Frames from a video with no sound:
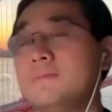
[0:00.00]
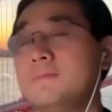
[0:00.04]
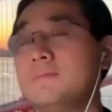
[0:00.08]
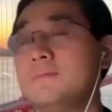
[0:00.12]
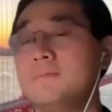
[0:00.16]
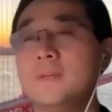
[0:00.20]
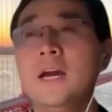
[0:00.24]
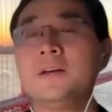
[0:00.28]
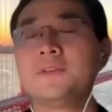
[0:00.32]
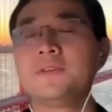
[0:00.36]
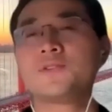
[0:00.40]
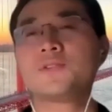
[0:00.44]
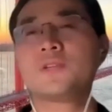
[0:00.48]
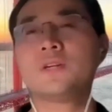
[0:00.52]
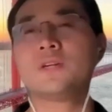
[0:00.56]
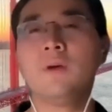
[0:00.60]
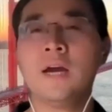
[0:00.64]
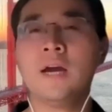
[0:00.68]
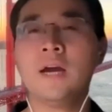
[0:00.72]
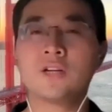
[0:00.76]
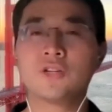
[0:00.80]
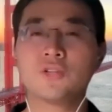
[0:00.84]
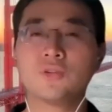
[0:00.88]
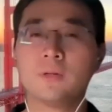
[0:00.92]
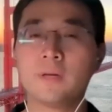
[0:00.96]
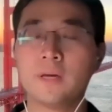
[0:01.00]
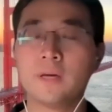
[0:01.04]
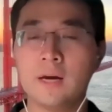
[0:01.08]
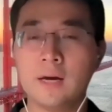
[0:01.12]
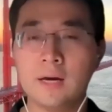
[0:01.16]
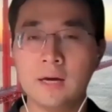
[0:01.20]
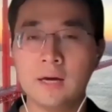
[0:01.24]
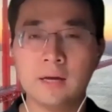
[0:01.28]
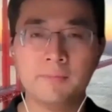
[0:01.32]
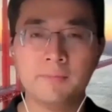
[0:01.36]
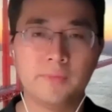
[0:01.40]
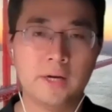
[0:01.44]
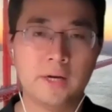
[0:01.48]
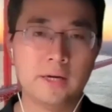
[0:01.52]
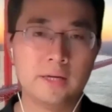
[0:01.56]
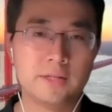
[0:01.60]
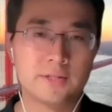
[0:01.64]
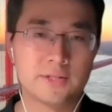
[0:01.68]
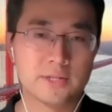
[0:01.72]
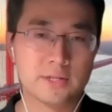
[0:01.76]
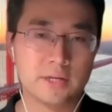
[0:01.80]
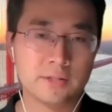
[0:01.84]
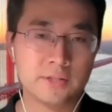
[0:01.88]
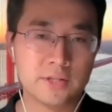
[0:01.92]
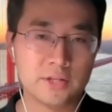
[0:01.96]
Yeah. So actually,
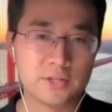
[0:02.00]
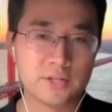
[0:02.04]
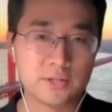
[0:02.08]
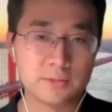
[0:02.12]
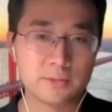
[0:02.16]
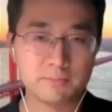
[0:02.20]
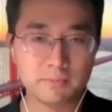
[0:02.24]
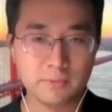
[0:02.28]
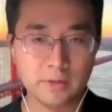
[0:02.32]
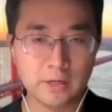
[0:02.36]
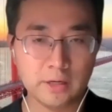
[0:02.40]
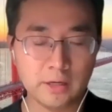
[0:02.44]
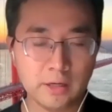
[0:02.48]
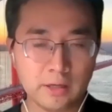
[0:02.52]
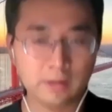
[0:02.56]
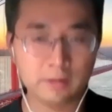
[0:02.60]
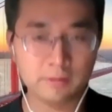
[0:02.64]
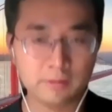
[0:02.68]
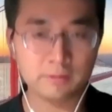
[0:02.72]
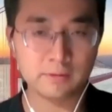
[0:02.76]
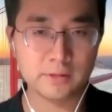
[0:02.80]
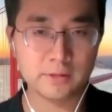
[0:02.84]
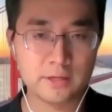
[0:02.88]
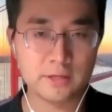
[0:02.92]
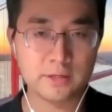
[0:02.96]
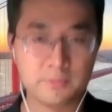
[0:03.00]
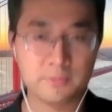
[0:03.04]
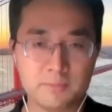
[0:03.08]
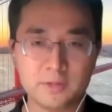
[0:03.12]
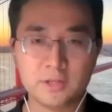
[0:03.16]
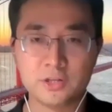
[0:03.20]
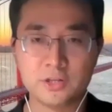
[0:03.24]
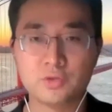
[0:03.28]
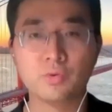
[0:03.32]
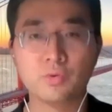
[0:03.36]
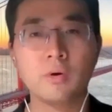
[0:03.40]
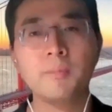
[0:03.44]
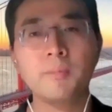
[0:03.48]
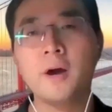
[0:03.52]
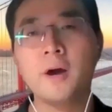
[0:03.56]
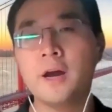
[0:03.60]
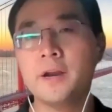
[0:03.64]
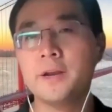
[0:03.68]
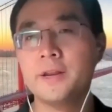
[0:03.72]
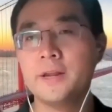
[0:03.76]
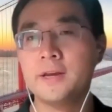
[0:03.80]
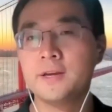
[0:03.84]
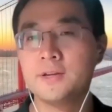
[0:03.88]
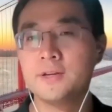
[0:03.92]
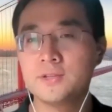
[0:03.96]
this
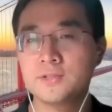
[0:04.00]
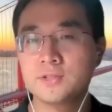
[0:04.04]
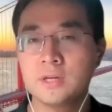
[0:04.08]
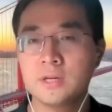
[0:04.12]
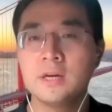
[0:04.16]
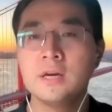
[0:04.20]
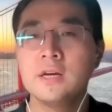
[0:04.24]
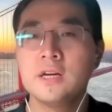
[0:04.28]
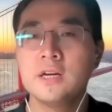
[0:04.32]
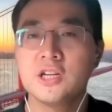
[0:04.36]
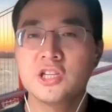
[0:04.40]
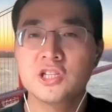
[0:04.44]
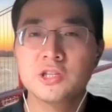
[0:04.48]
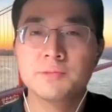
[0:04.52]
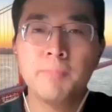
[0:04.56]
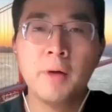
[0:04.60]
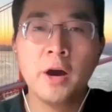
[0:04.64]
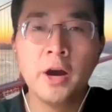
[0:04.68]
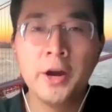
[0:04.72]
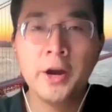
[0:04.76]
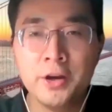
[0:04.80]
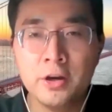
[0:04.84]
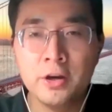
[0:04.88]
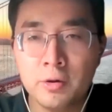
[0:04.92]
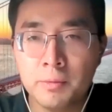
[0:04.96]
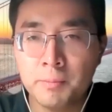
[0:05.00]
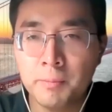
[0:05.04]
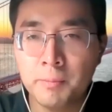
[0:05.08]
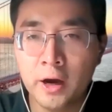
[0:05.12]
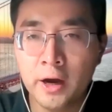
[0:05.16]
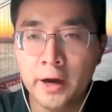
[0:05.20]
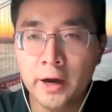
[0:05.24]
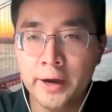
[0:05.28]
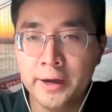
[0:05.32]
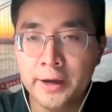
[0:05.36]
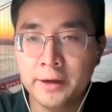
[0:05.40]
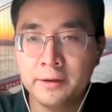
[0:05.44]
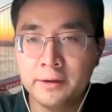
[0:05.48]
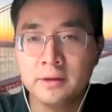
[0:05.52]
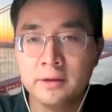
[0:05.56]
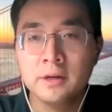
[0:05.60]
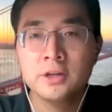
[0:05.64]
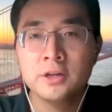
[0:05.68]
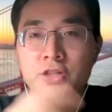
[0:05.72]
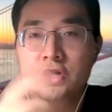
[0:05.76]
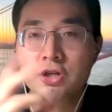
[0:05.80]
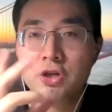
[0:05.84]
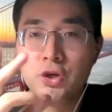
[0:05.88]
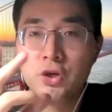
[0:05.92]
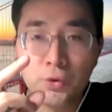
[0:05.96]
robot is inspired by
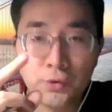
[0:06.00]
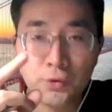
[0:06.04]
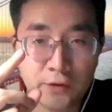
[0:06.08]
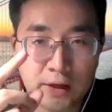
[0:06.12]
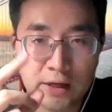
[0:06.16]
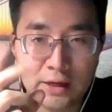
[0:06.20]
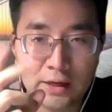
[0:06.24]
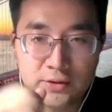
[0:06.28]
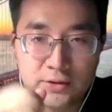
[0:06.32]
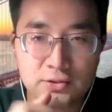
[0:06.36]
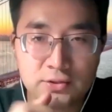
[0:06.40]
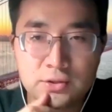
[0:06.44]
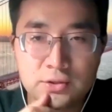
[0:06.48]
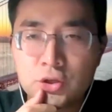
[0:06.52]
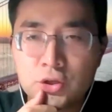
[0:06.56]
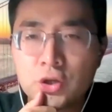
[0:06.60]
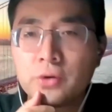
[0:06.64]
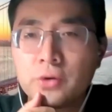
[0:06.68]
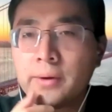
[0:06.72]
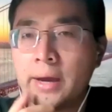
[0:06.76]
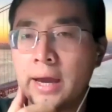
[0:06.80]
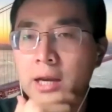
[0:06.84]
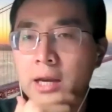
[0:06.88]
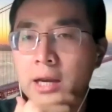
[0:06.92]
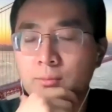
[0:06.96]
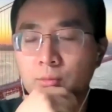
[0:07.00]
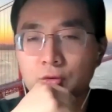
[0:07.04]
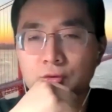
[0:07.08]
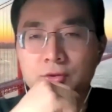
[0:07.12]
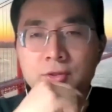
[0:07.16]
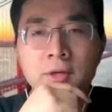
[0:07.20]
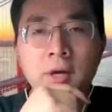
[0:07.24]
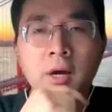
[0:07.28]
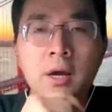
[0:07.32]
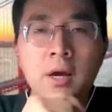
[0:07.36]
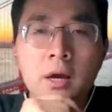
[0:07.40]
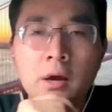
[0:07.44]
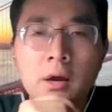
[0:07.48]
two animals.